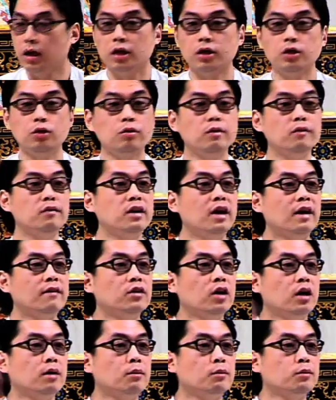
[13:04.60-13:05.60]
You even have
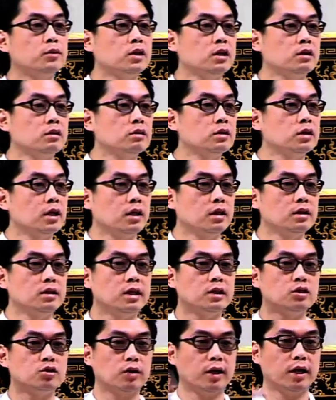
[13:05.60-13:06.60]
Dharma protectors that can
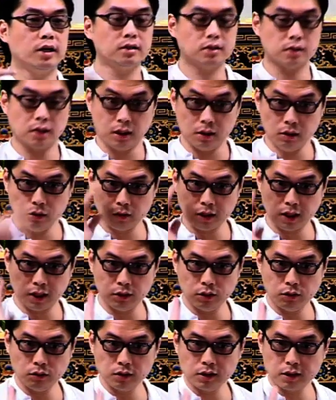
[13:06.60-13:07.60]
take trance and look at
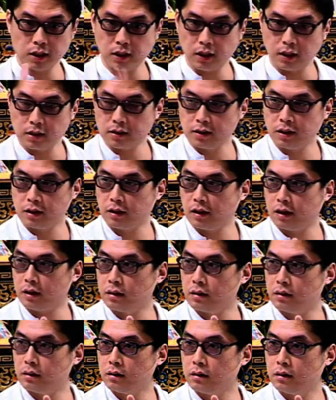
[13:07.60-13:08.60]
you and say, it's like that.
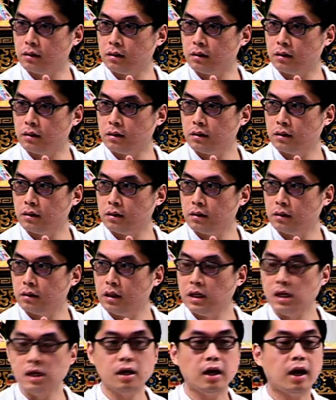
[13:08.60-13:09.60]

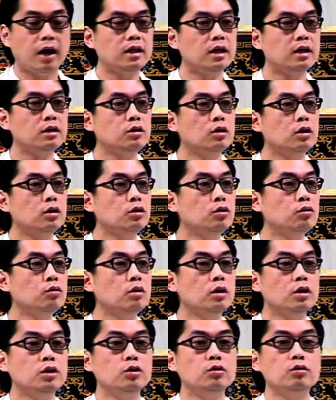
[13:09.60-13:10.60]
And then
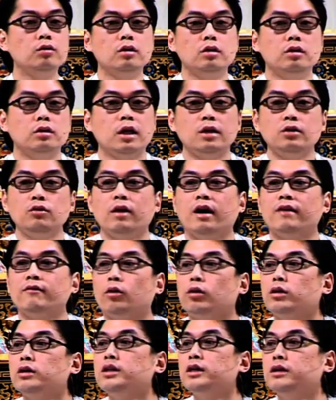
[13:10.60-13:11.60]
you have
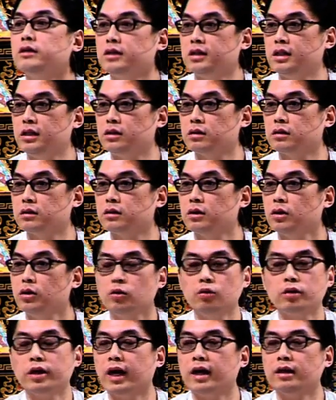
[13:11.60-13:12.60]
ordinary teachers
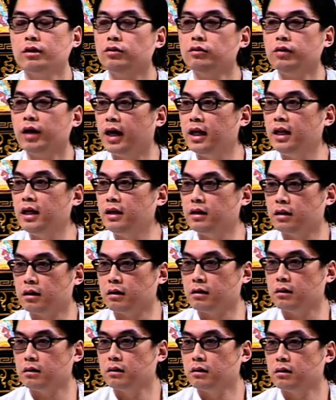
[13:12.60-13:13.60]
who can't do
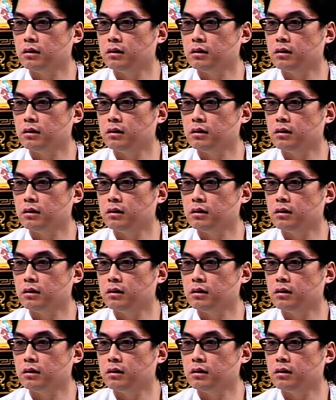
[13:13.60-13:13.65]
anything,